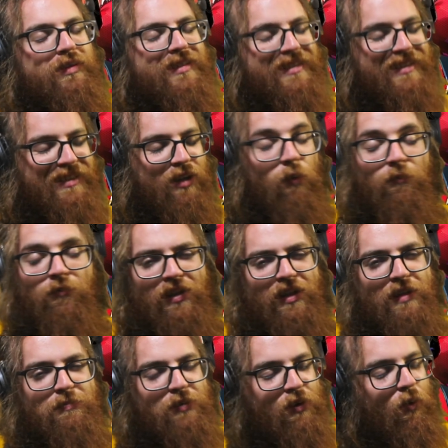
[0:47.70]
hopefully it
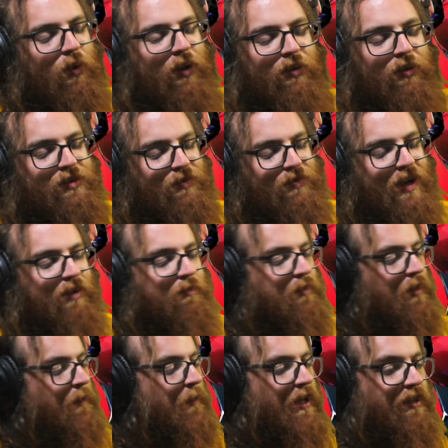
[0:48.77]
keeps going on this route
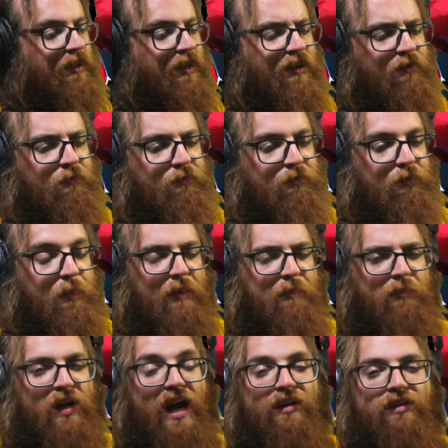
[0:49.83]
my bad i gotta
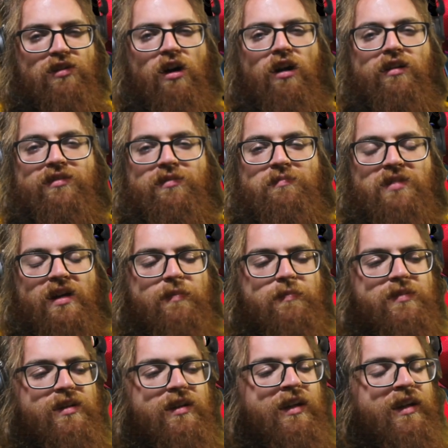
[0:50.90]
remember how to talk
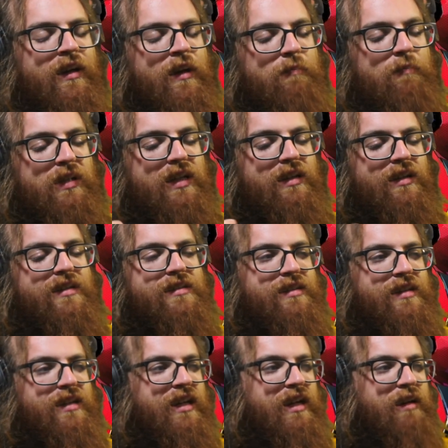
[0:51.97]
sometimes
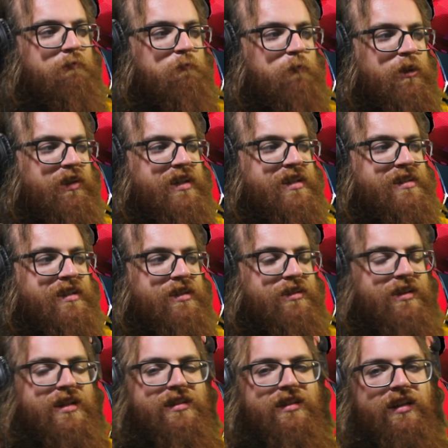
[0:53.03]
because it really is
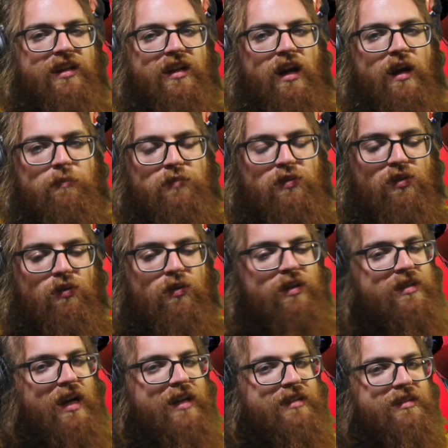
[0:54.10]
interesting and i'm so
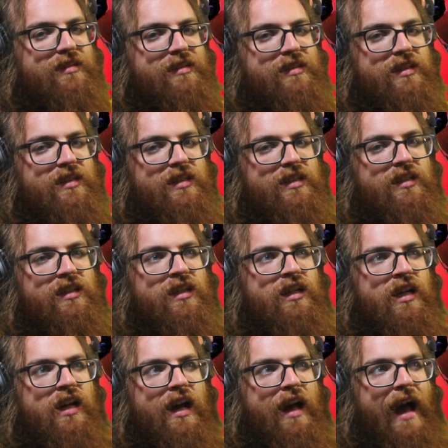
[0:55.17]
excited to see
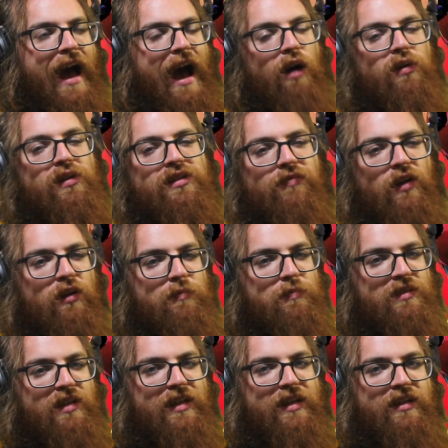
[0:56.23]
how it
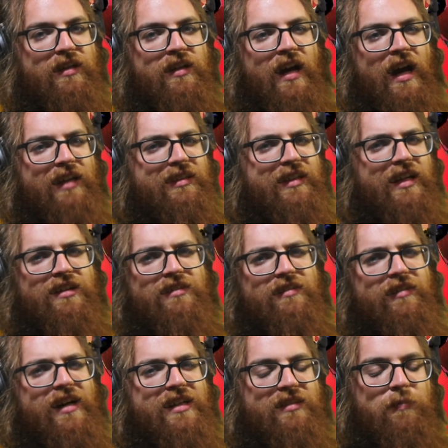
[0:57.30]
develops. Like at the end of the
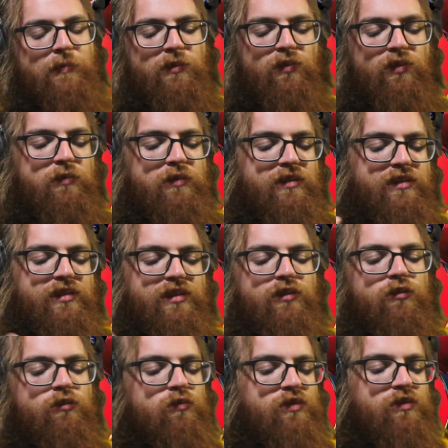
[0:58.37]
last episode, there was this
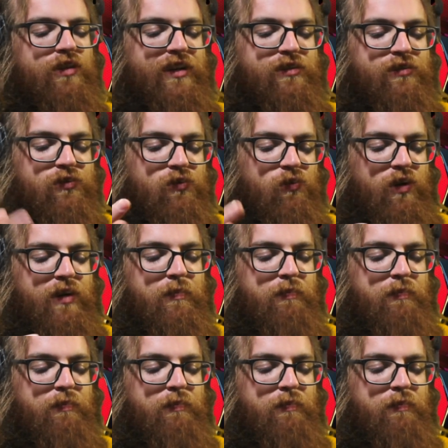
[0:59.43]
huge like story